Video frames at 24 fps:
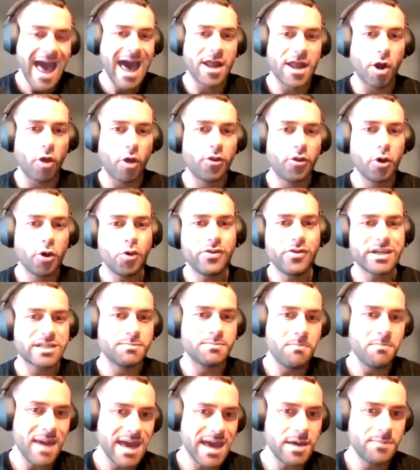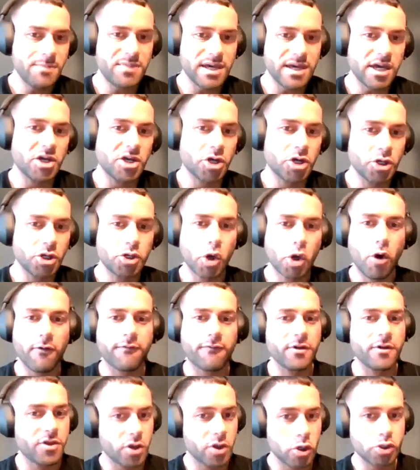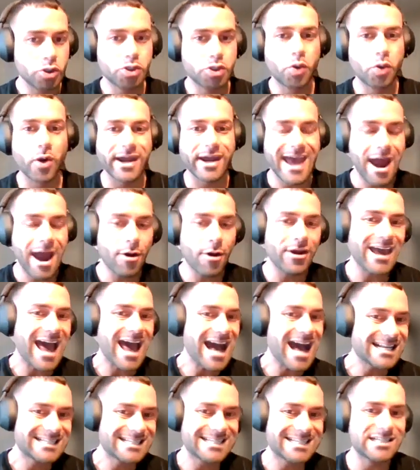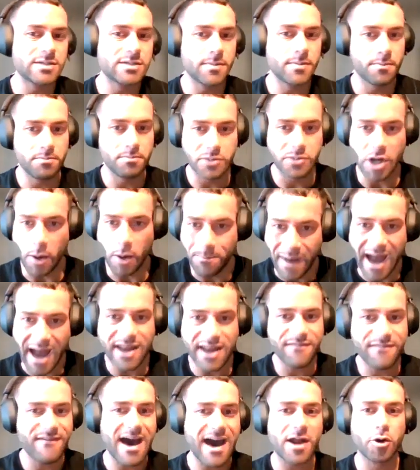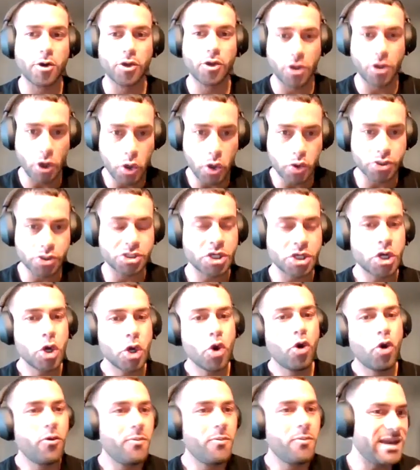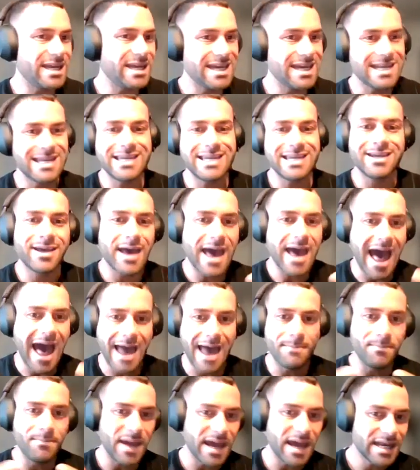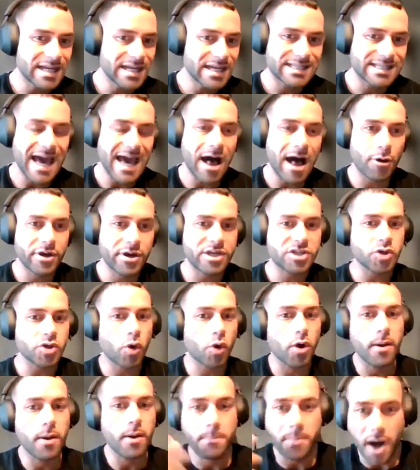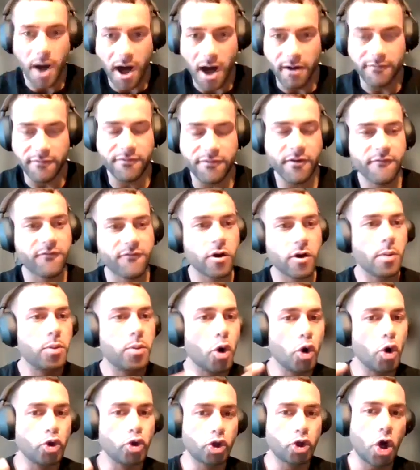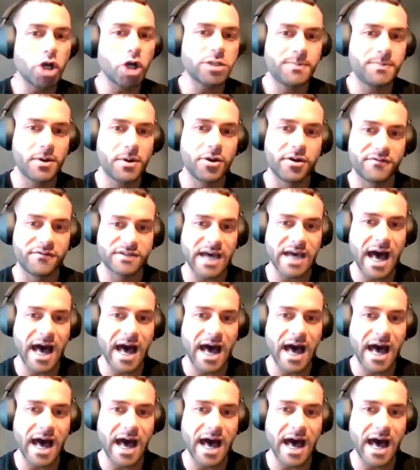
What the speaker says: And although this may be a good goal for those who are carrying excess, body fat or those who have been eating at maintenance calories or above for a prolonged period of